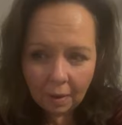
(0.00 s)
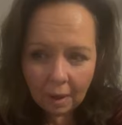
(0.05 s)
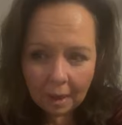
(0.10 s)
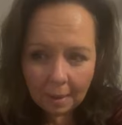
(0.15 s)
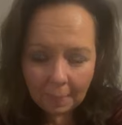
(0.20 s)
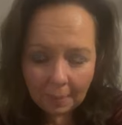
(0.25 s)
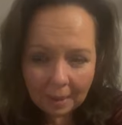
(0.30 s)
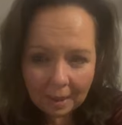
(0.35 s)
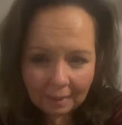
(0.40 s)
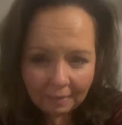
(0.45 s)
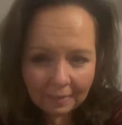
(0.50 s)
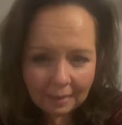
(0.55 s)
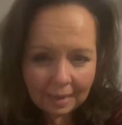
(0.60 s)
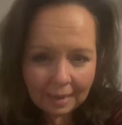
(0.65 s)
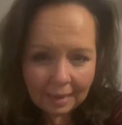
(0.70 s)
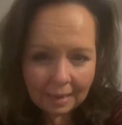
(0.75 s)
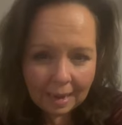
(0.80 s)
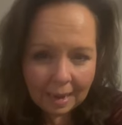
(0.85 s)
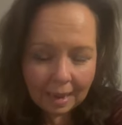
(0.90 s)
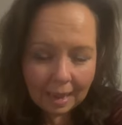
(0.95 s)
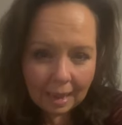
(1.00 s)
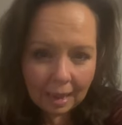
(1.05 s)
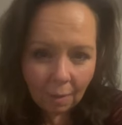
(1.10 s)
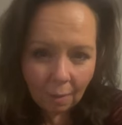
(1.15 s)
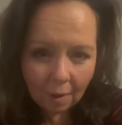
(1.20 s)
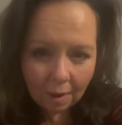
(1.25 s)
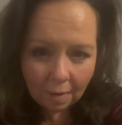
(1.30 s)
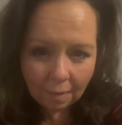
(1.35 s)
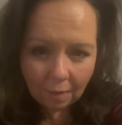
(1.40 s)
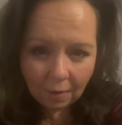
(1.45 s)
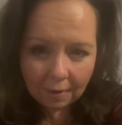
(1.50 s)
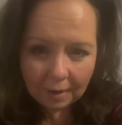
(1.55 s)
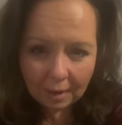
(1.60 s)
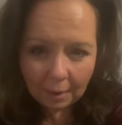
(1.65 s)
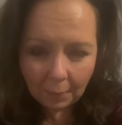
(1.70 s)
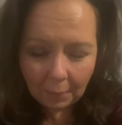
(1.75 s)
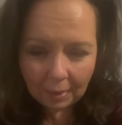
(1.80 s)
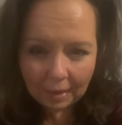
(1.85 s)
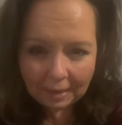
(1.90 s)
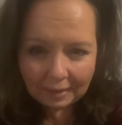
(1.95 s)
cry Planty. Now I water phone
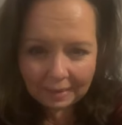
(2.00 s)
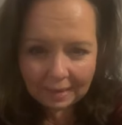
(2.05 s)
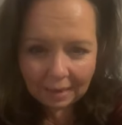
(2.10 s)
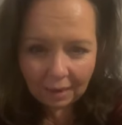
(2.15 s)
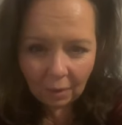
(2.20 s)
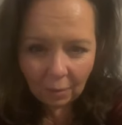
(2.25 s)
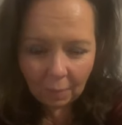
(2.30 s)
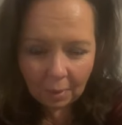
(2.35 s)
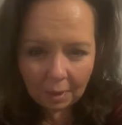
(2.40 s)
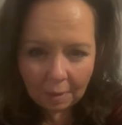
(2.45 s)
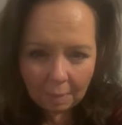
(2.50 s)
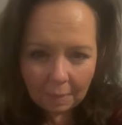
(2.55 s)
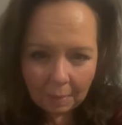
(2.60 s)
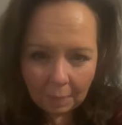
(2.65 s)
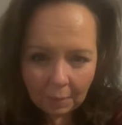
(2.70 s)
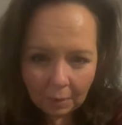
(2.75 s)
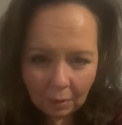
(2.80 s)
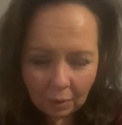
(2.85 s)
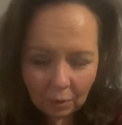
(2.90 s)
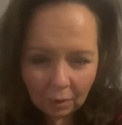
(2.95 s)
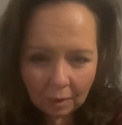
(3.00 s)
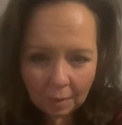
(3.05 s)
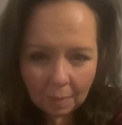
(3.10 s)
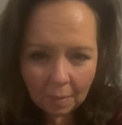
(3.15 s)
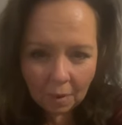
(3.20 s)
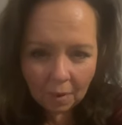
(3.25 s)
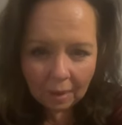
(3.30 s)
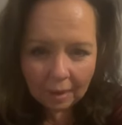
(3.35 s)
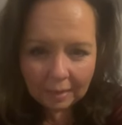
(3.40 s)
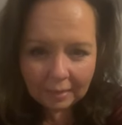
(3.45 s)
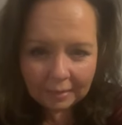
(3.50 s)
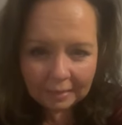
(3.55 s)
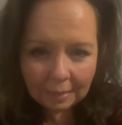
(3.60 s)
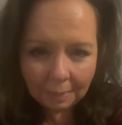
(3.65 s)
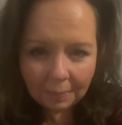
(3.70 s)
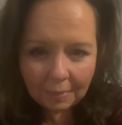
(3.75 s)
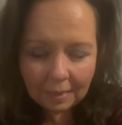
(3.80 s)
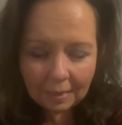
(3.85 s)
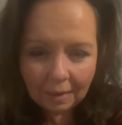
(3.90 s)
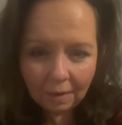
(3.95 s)
down Planty long one and people are looking all get us
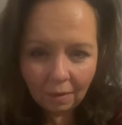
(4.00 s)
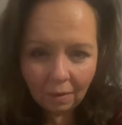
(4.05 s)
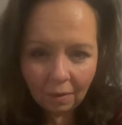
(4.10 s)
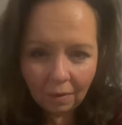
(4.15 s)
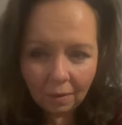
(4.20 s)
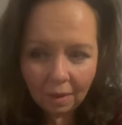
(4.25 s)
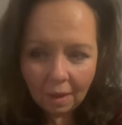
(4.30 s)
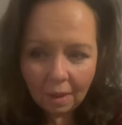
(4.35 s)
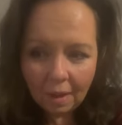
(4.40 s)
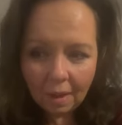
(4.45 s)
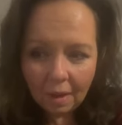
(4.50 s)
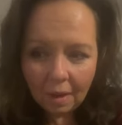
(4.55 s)
something long.